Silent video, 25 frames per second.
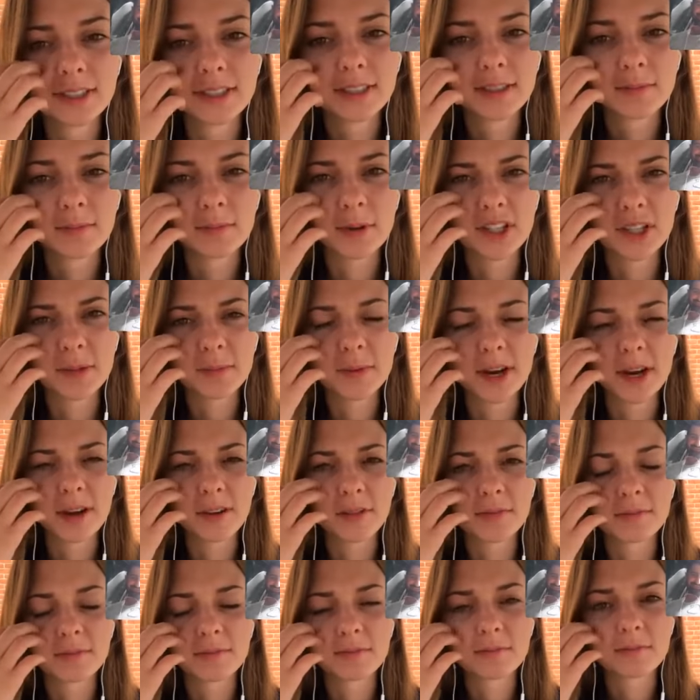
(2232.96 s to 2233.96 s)
much about
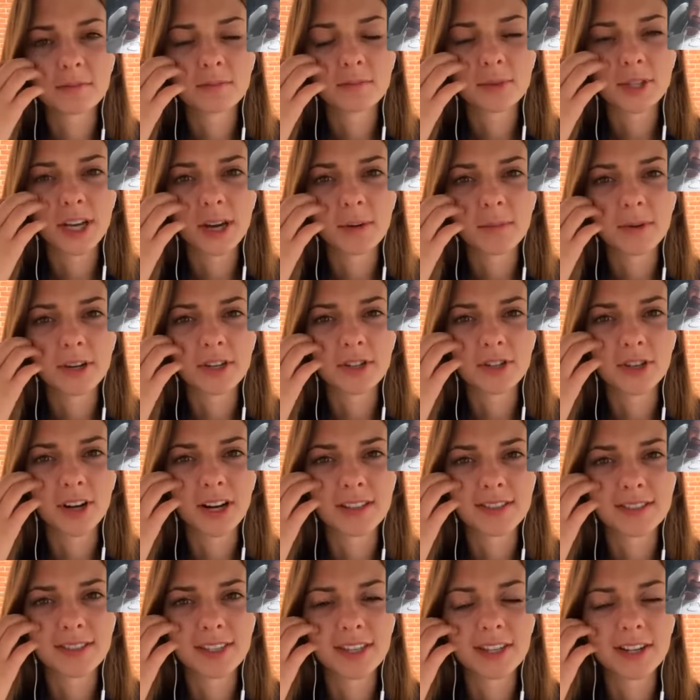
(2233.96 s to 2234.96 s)
becoming a
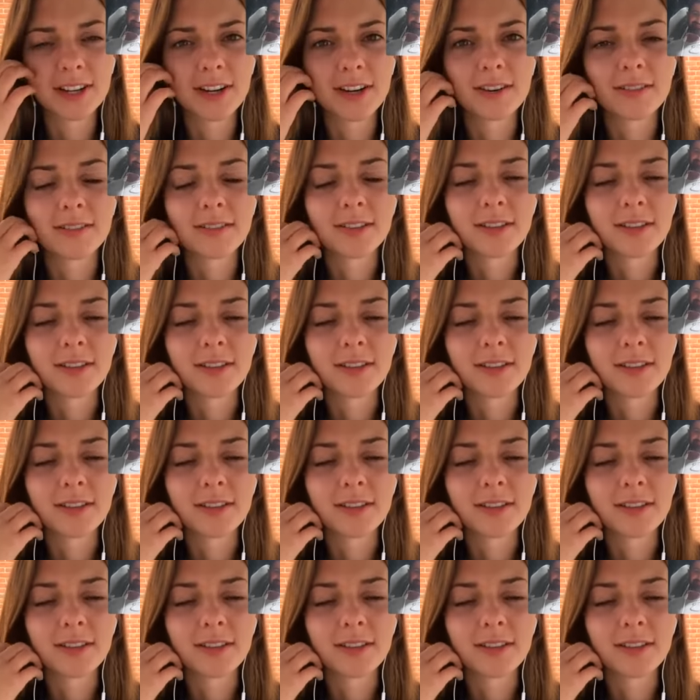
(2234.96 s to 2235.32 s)
translator.